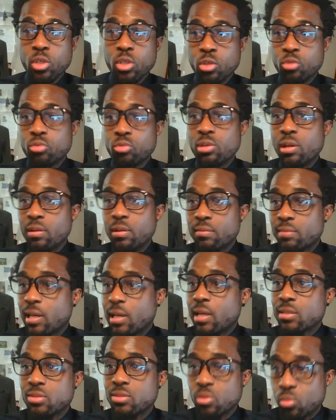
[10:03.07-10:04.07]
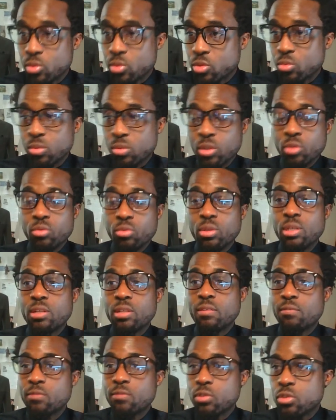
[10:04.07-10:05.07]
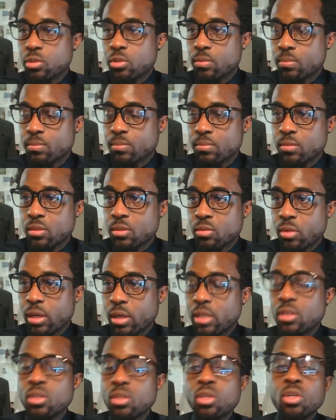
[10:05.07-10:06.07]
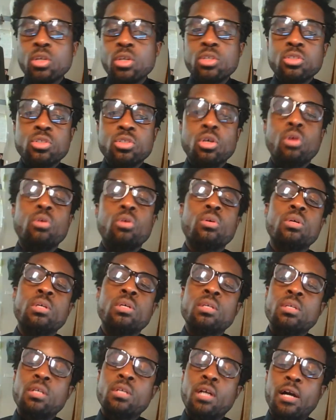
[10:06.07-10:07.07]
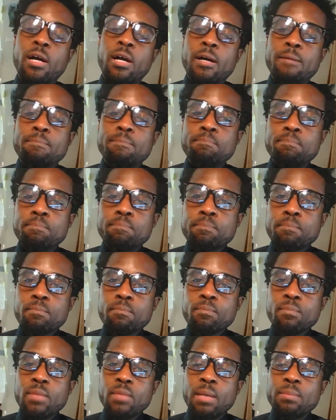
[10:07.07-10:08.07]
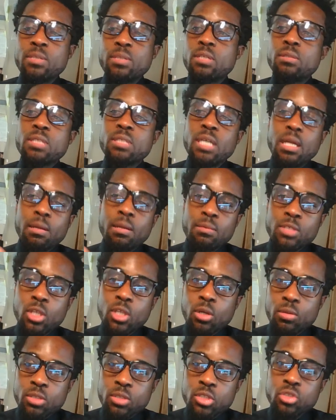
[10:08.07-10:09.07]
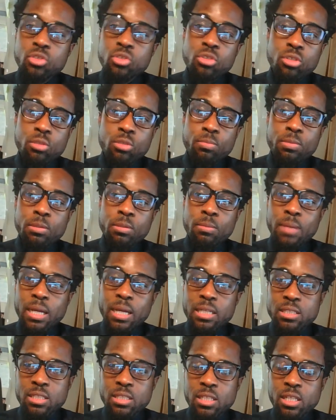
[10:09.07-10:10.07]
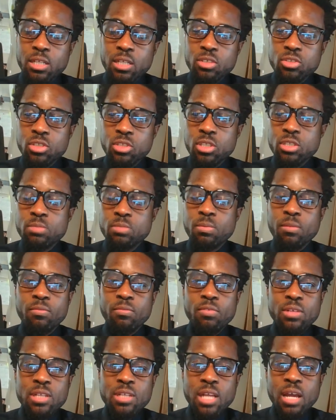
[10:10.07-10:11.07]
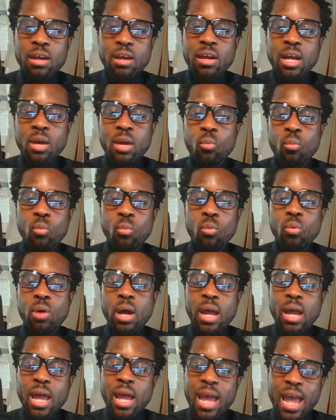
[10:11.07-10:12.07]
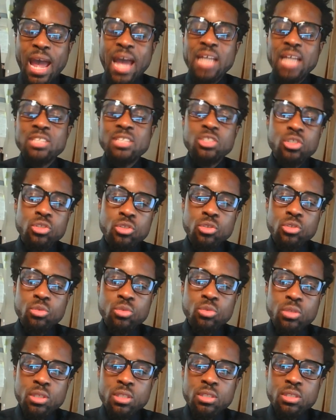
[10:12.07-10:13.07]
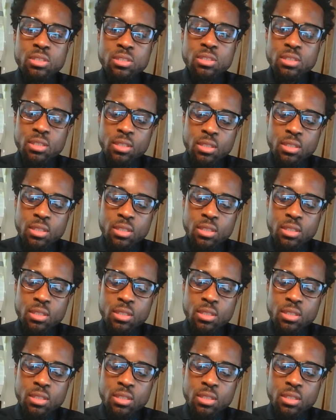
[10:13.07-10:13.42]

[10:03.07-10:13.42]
to create next or what you want to create in the future, right? So um, I'm gonna kind of continue to peel back at the layers of this, but for now, I had to do this